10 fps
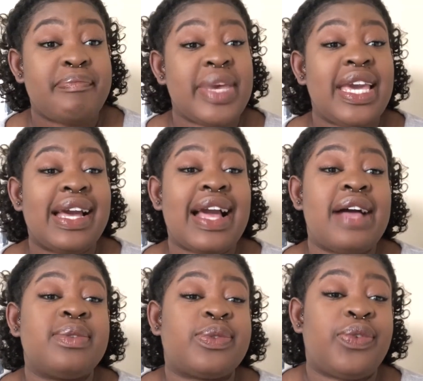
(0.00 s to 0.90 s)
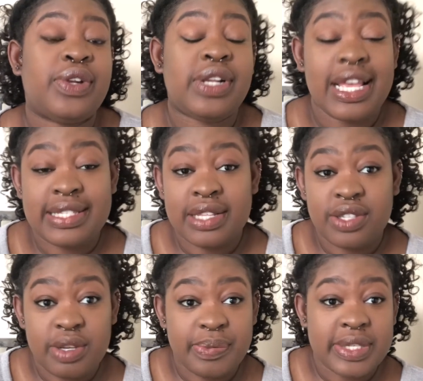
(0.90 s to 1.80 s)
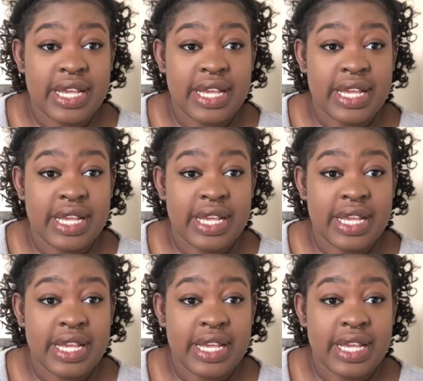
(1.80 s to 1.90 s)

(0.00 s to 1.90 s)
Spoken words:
Meat accounts for less than 2%